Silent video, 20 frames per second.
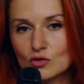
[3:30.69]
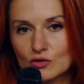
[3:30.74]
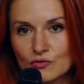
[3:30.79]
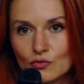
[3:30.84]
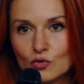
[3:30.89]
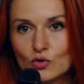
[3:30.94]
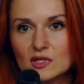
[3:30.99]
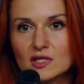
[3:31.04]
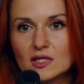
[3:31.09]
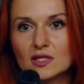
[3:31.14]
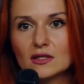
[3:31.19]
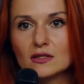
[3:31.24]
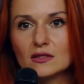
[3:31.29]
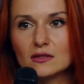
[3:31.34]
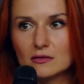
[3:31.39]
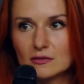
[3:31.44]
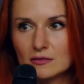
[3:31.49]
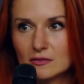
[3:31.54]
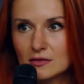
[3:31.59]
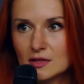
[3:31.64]
Um,
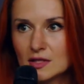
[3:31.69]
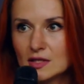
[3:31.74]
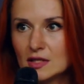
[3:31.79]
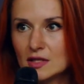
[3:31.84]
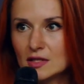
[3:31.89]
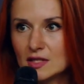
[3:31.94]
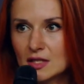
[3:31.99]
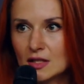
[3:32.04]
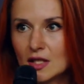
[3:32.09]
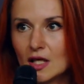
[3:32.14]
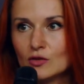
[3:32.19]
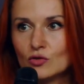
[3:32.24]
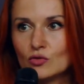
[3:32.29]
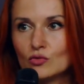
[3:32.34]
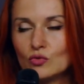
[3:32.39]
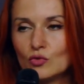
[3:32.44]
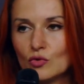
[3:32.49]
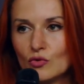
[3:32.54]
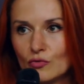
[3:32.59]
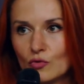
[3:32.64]
we have a
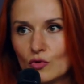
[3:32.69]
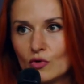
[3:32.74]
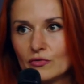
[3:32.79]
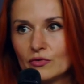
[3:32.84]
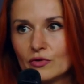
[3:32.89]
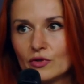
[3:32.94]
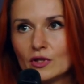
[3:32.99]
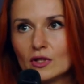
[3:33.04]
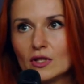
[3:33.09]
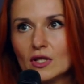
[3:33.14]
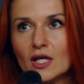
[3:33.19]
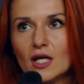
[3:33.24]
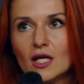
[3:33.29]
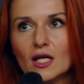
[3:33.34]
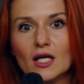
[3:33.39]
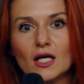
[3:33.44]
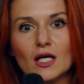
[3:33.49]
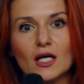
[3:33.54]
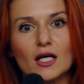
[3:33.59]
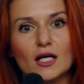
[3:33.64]
um, logistics
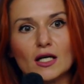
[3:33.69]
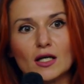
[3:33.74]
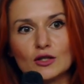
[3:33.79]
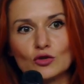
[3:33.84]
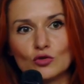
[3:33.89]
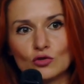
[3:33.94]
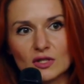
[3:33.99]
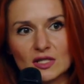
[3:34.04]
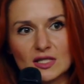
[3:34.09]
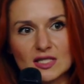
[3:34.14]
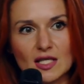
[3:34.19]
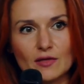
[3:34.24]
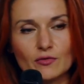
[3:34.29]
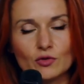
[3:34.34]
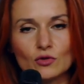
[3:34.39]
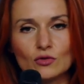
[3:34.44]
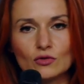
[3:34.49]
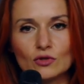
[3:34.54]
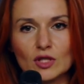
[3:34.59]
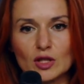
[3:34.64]
system in
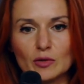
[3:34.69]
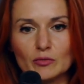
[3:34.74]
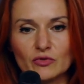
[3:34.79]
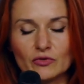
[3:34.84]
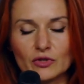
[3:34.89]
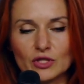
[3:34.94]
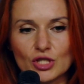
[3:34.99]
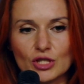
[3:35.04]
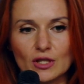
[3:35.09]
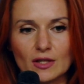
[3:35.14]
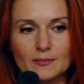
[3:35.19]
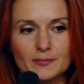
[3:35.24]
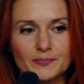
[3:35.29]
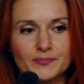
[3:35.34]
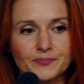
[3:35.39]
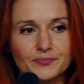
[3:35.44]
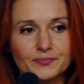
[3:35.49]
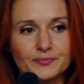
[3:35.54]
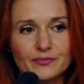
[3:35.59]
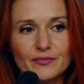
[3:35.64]
place that
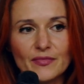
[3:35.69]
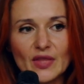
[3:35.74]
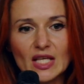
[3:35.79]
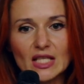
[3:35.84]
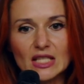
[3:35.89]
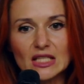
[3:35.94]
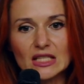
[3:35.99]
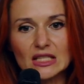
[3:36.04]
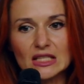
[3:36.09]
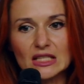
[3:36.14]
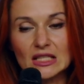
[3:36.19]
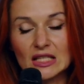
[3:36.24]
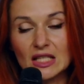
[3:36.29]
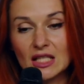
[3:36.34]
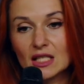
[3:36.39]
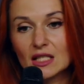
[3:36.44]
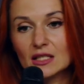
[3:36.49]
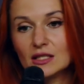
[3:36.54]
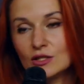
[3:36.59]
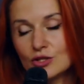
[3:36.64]
takes uh,
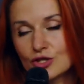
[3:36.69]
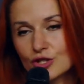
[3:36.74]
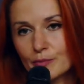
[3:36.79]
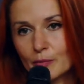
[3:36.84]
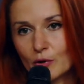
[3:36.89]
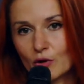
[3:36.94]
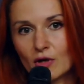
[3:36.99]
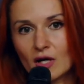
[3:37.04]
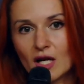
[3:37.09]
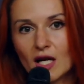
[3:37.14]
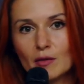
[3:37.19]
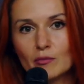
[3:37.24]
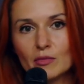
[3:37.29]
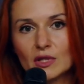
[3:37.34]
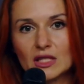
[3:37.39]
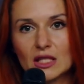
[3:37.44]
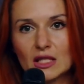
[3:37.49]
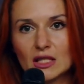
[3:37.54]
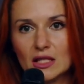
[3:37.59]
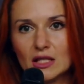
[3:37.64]
equipment
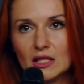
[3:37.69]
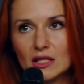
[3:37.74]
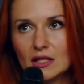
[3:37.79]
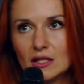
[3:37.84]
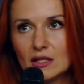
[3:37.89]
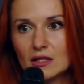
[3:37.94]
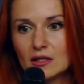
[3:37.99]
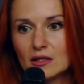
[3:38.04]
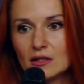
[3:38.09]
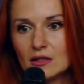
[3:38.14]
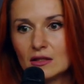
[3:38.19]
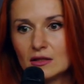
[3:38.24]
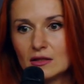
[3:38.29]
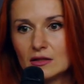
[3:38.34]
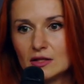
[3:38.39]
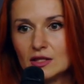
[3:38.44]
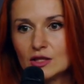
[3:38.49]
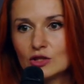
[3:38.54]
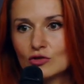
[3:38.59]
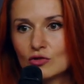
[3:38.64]
from the
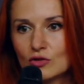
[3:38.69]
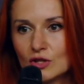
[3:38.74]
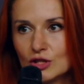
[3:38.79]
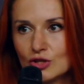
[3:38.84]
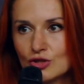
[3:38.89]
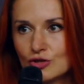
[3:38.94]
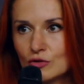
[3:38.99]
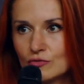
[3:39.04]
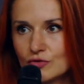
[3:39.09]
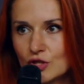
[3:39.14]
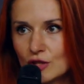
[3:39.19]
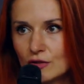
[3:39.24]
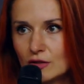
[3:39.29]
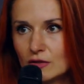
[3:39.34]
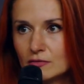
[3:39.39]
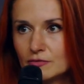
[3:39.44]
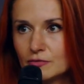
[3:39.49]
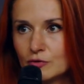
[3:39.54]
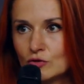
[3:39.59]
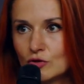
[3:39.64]
warehouse of Lviv to the
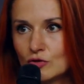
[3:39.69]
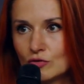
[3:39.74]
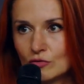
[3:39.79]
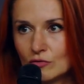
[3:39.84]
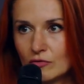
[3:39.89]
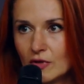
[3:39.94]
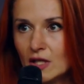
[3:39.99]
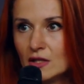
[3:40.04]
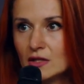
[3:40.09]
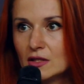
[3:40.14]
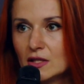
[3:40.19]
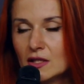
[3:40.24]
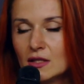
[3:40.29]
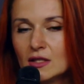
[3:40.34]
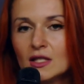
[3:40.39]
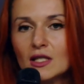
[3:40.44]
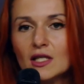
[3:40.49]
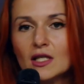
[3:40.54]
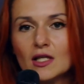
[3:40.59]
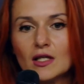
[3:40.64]
final consumer.
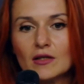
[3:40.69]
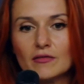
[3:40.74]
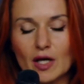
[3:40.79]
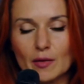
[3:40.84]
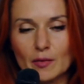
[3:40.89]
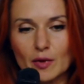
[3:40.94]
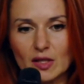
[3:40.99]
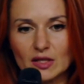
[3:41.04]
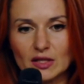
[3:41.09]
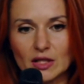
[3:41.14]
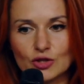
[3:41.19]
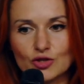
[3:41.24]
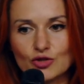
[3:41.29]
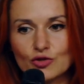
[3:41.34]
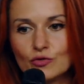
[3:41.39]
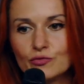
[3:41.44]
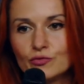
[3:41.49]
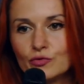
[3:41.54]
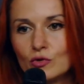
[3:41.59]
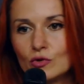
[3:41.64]
There are
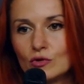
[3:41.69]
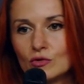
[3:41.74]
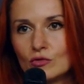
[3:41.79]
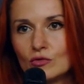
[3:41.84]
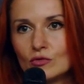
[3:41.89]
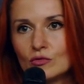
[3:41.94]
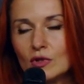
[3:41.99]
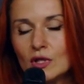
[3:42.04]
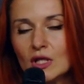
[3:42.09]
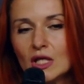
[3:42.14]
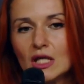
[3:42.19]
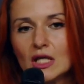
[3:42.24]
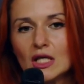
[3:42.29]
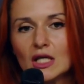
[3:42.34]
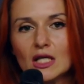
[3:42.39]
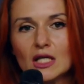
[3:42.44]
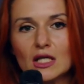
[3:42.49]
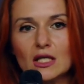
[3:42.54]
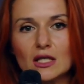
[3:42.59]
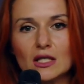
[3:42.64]
some historic
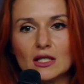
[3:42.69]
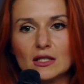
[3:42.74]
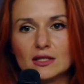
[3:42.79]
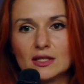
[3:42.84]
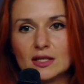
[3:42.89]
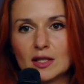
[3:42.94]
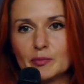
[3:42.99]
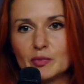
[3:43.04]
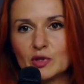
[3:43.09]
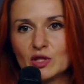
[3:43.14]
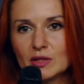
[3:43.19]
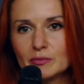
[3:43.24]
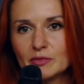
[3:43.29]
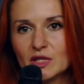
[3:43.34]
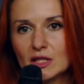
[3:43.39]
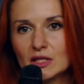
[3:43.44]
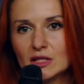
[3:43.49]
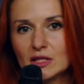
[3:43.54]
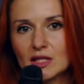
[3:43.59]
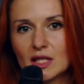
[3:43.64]
projects that
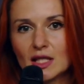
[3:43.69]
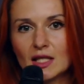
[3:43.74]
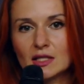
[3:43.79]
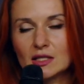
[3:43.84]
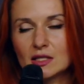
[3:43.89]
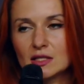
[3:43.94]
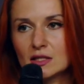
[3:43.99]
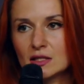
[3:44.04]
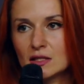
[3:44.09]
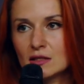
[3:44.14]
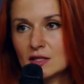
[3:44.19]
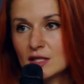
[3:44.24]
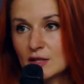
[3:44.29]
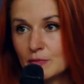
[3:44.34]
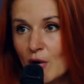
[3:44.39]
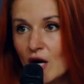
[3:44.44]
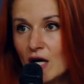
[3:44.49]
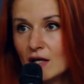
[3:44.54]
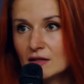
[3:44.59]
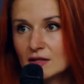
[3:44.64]
have been uh,
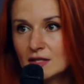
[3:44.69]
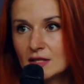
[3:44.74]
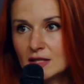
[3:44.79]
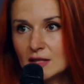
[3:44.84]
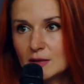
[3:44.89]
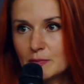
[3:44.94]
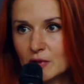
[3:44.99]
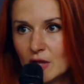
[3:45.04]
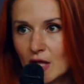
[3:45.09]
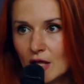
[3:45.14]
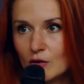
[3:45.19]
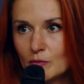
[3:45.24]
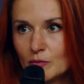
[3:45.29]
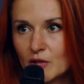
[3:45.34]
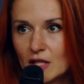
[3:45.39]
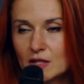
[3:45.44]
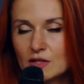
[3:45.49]
up and running.